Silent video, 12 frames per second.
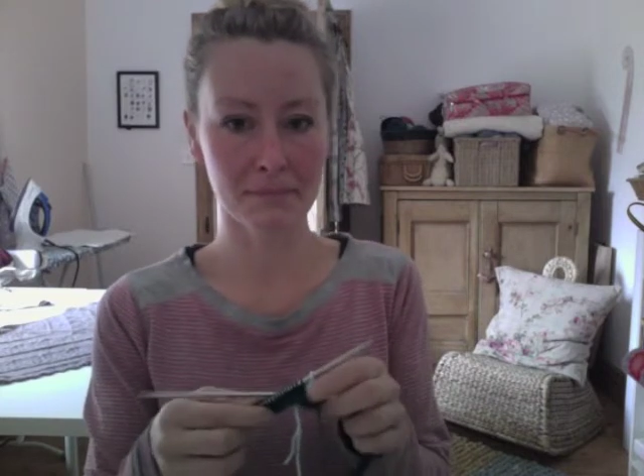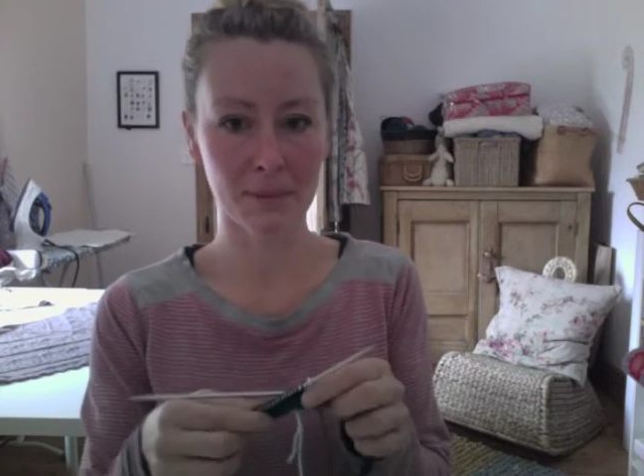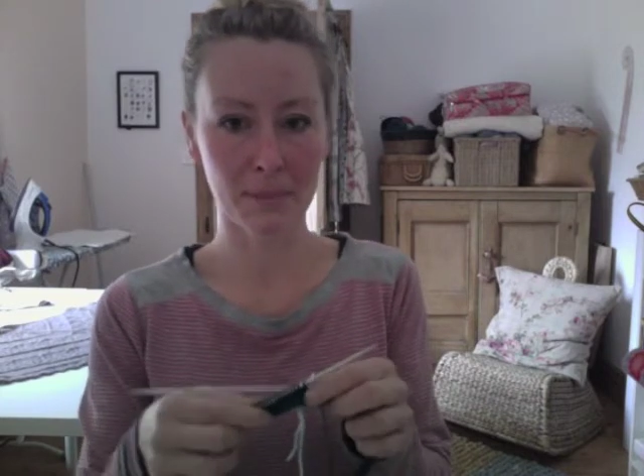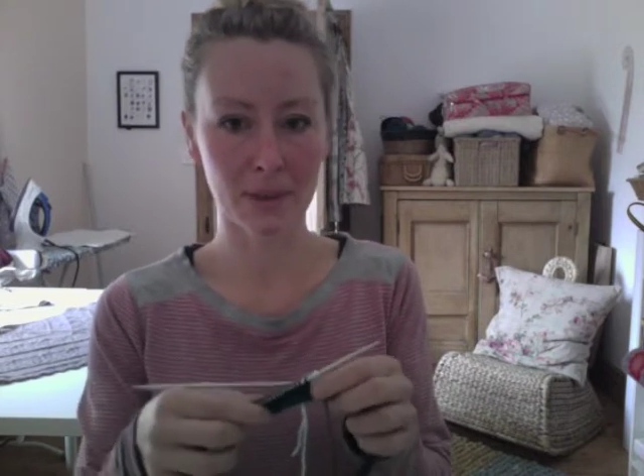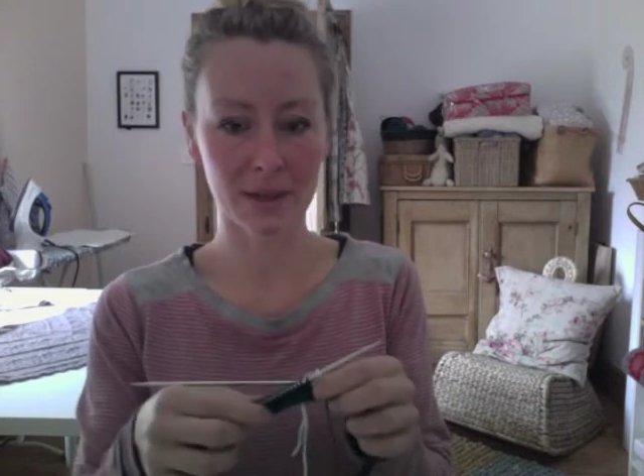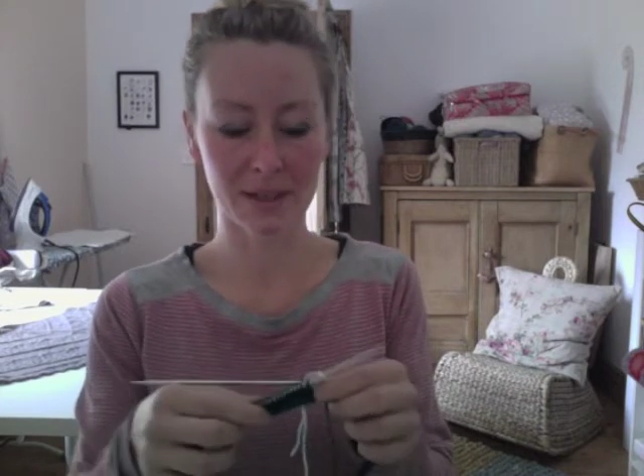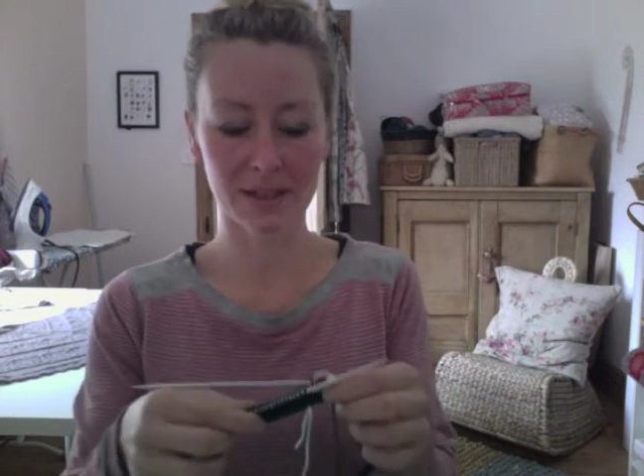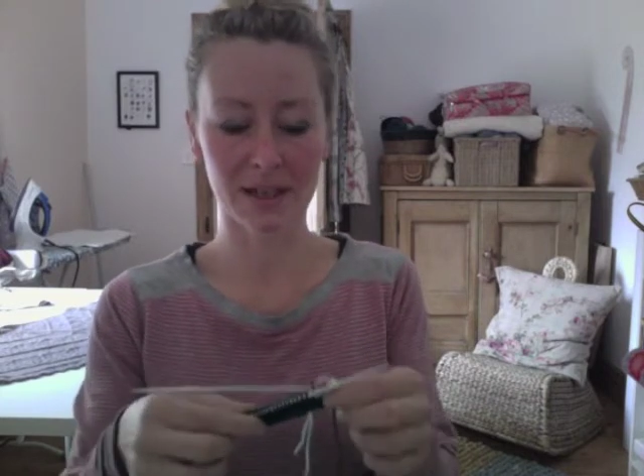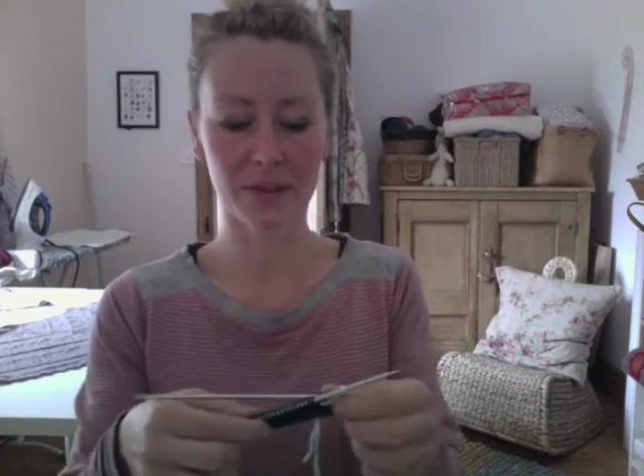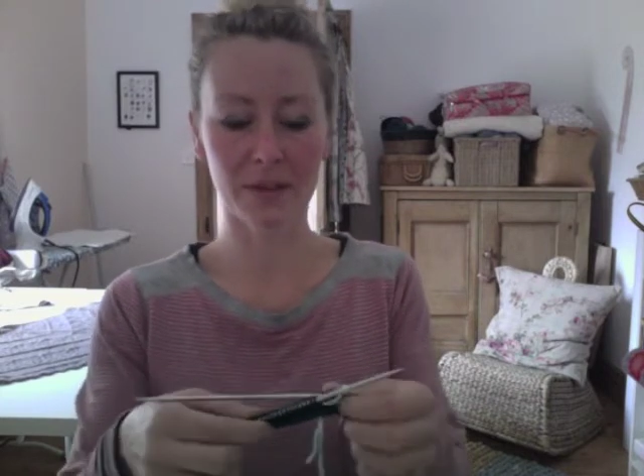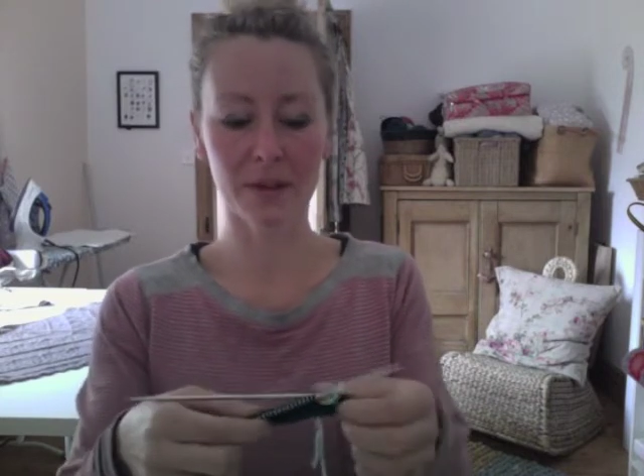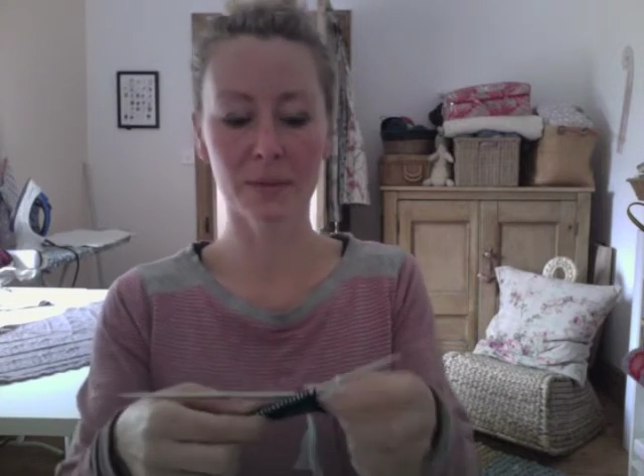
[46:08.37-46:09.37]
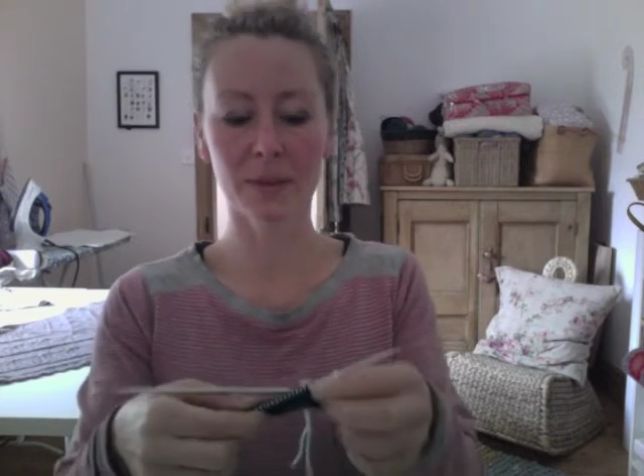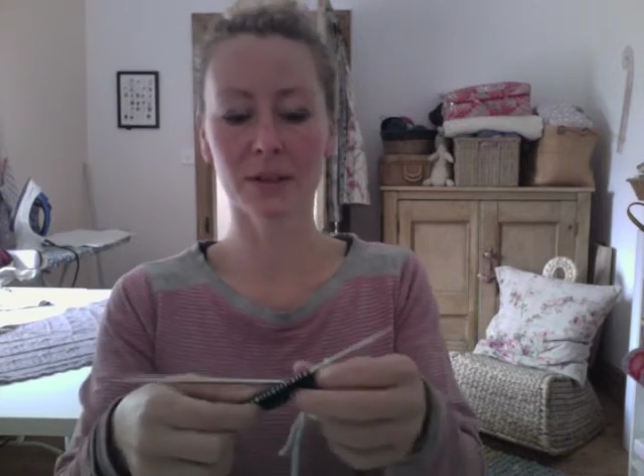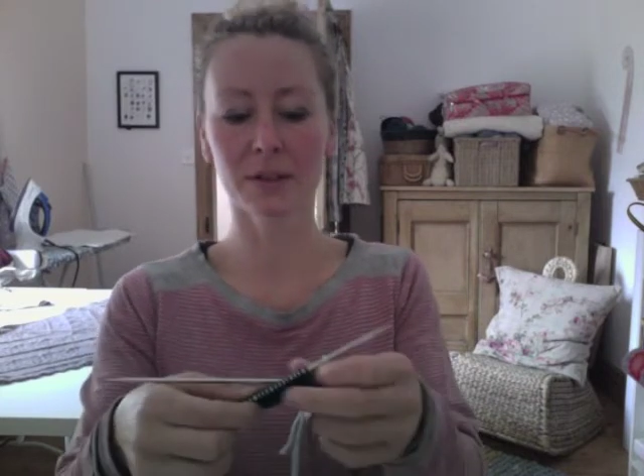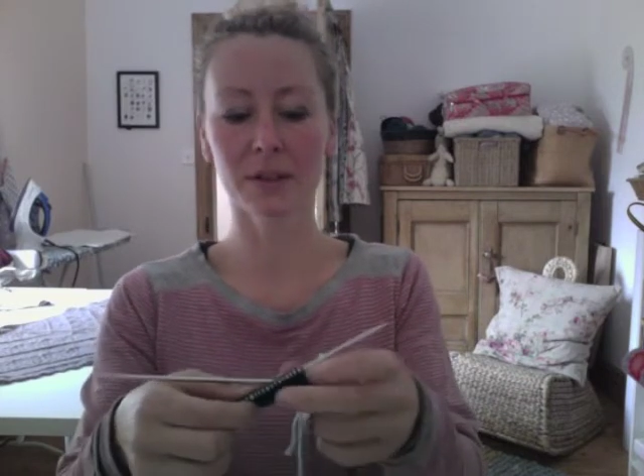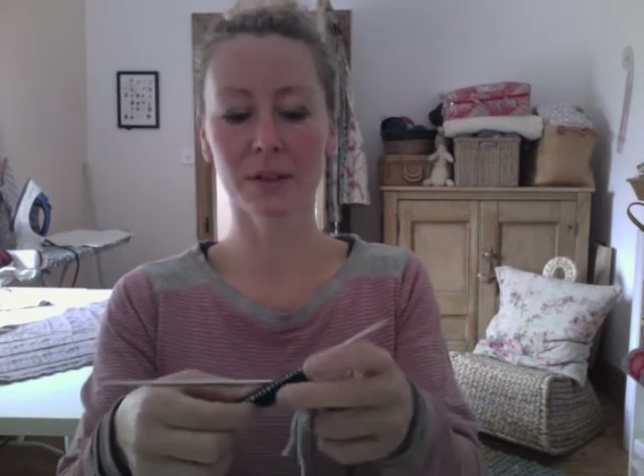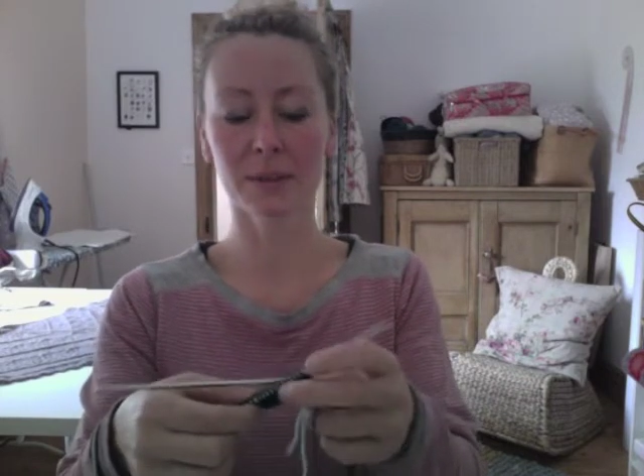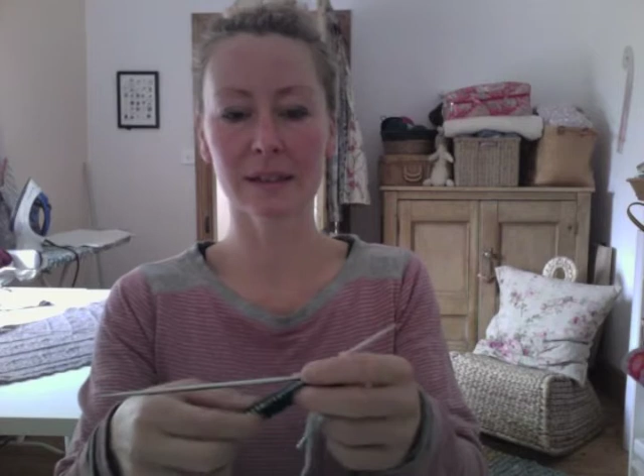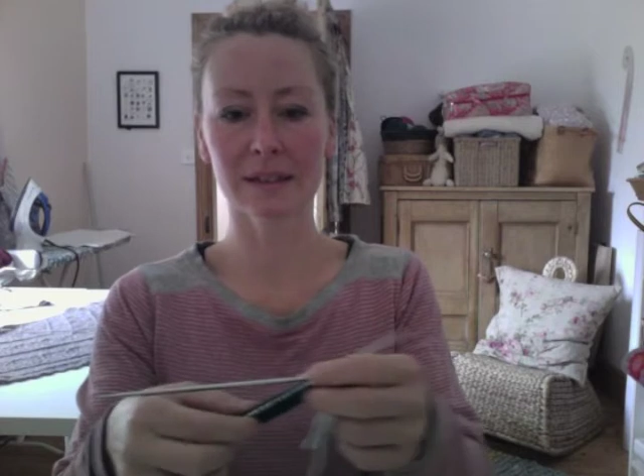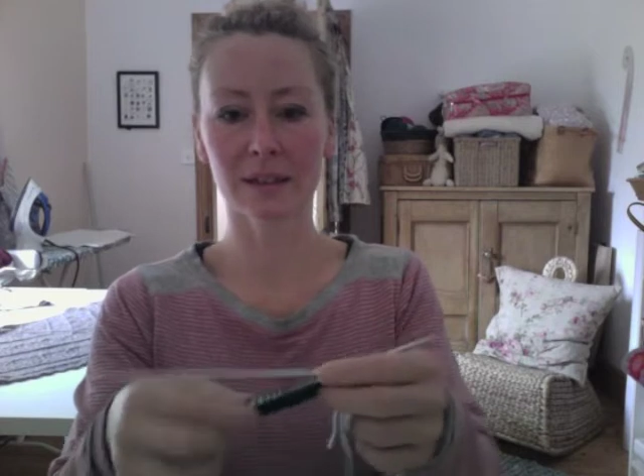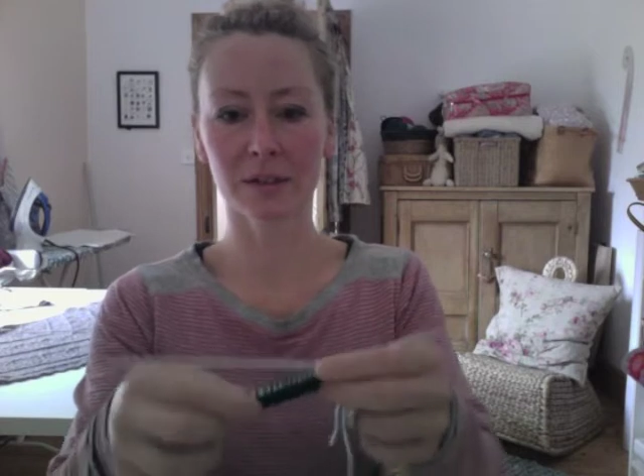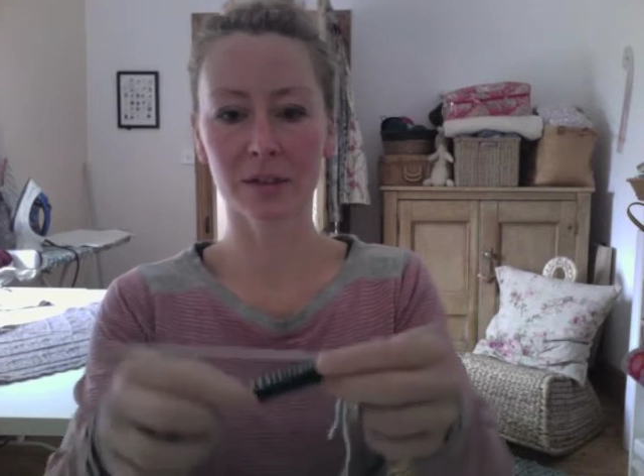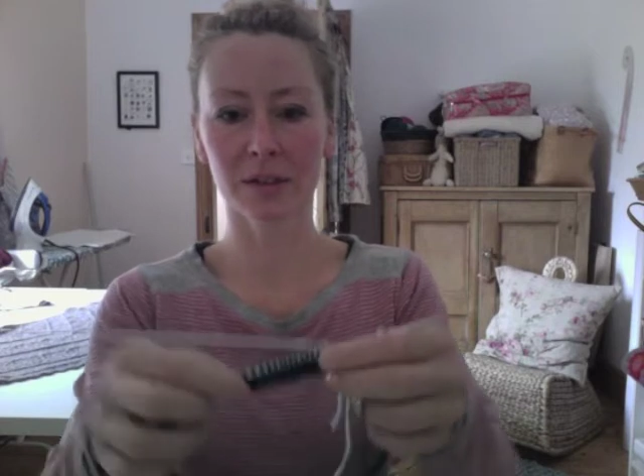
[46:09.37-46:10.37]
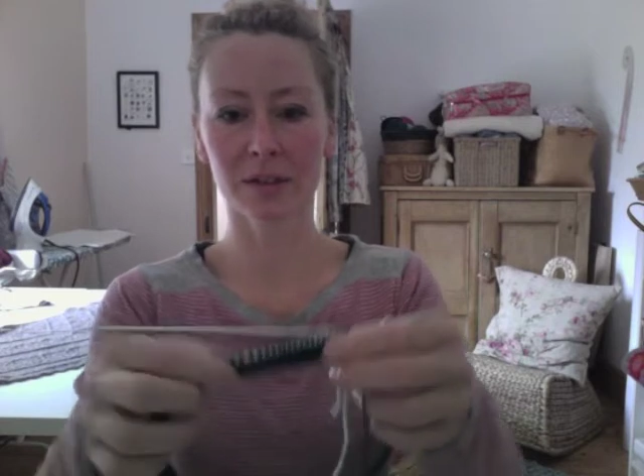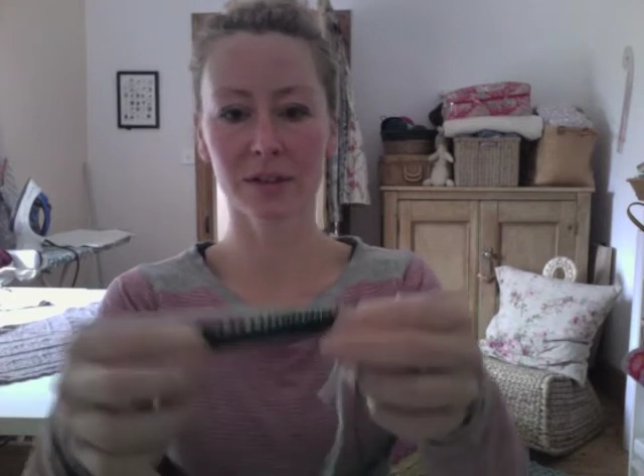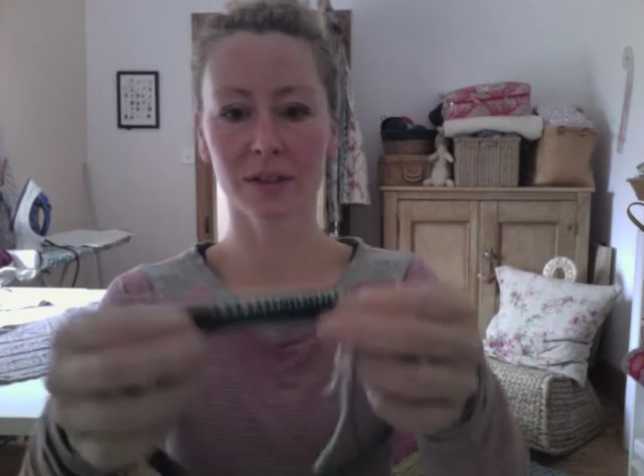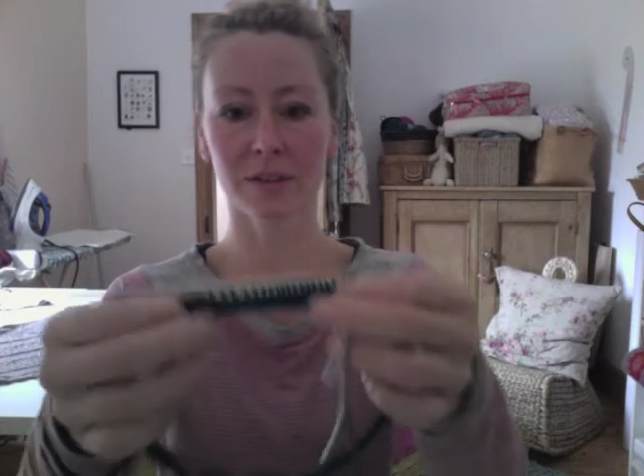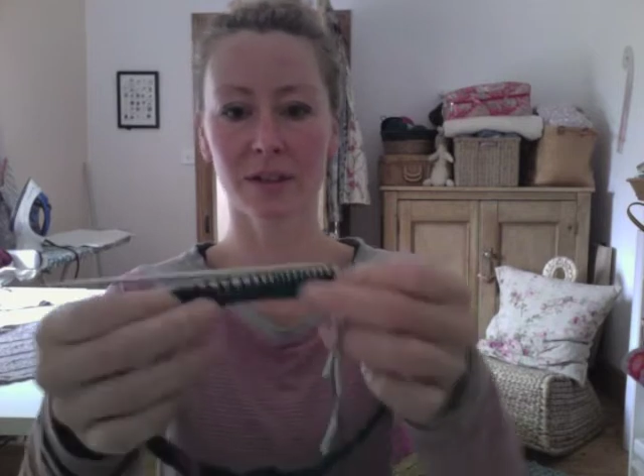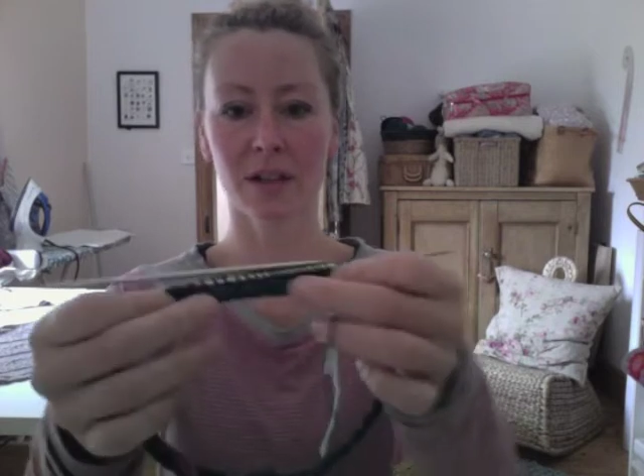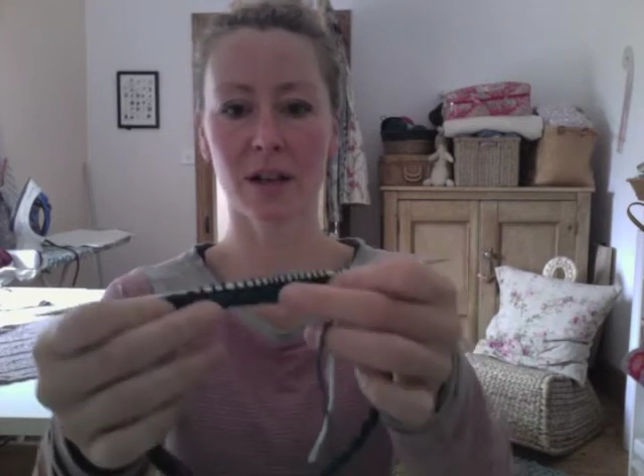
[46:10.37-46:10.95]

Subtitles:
But I think what I'll do is I'll just,